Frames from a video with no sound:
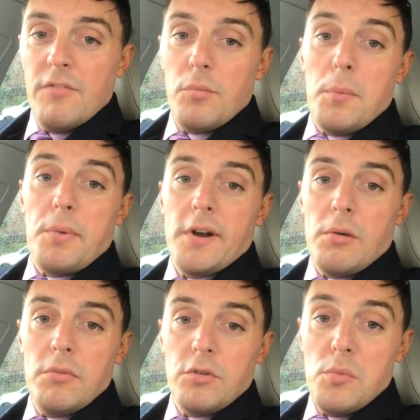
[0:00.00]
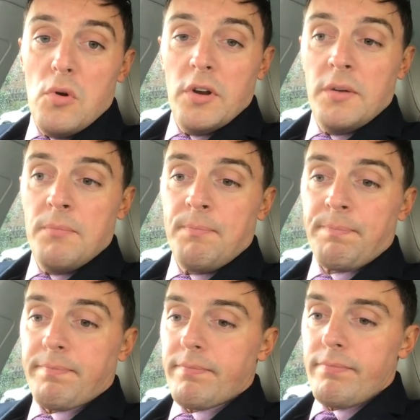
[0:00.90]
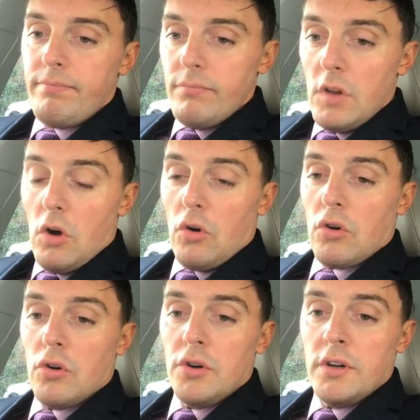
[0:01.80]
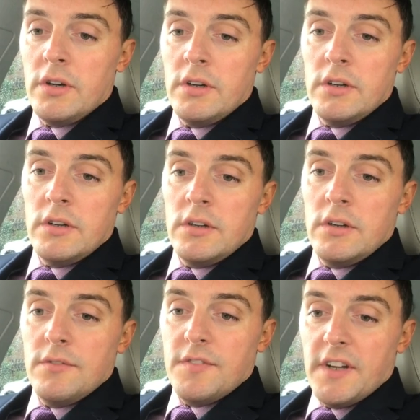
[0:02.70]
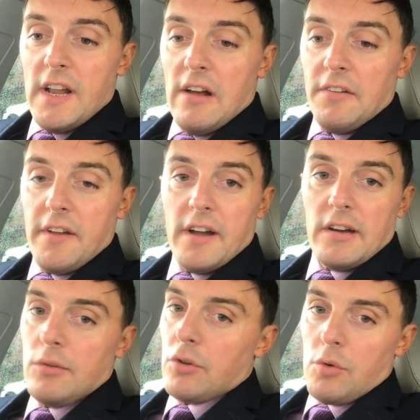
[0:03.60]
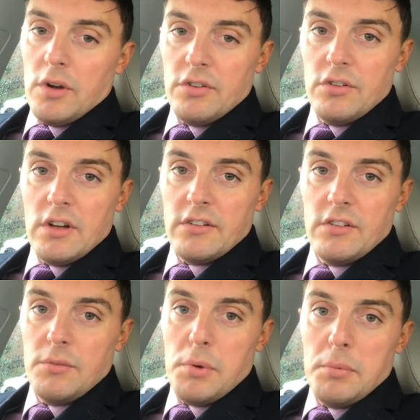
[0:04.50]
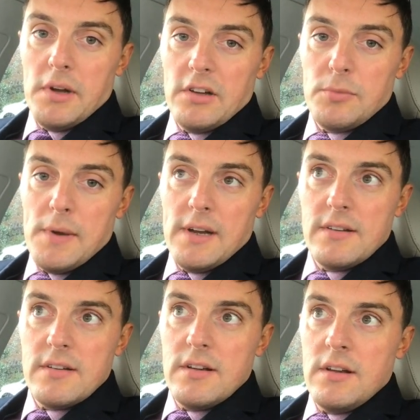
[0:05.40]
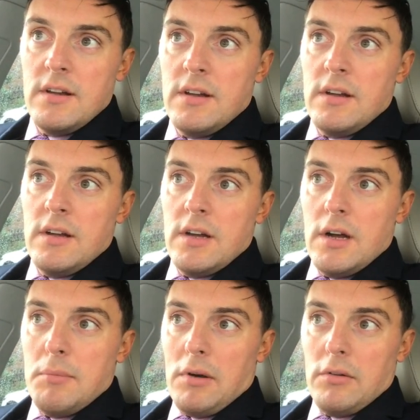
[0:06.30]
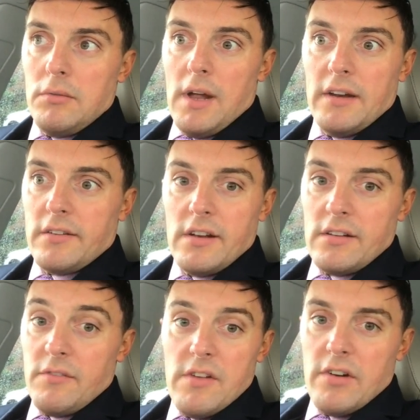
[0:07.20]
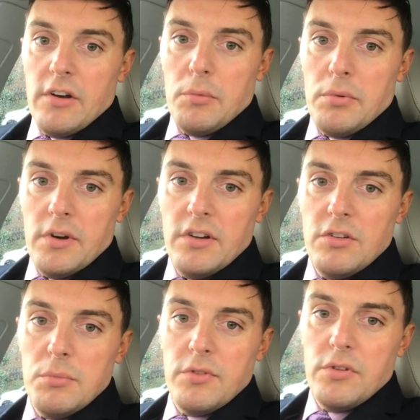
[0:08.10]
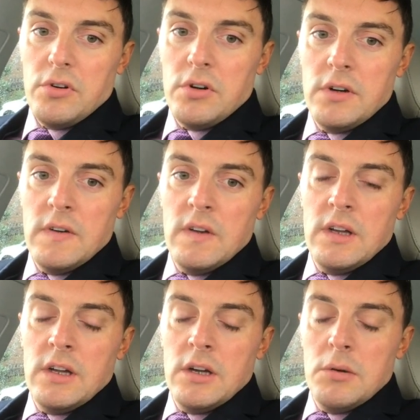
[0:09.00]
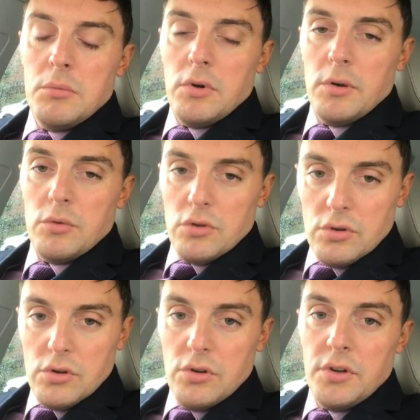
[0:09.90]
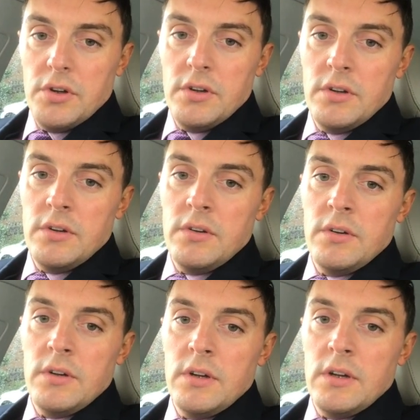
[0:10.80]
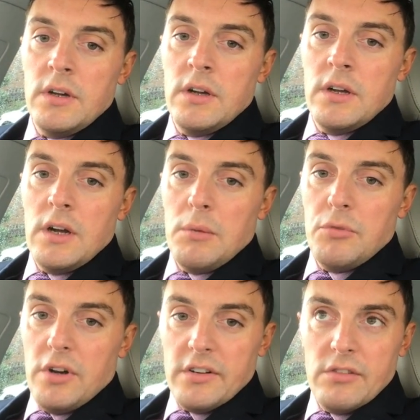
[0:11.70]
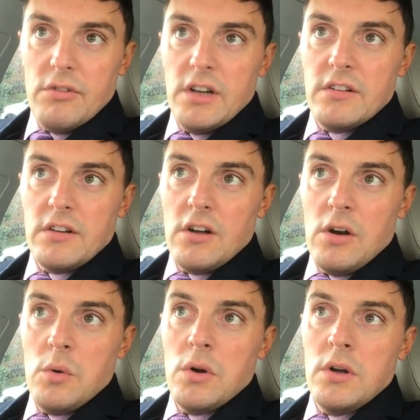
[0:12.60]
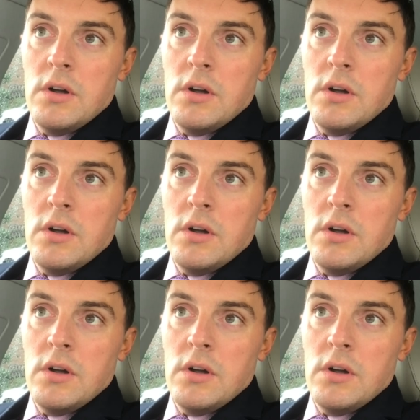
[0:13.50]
for my pre-op this morning, all good. Fit and healthy, I had loads of questions as you probably expect. About anaesthesia, I've never had an operation before, but it was all good. I'm dressed and ready to go,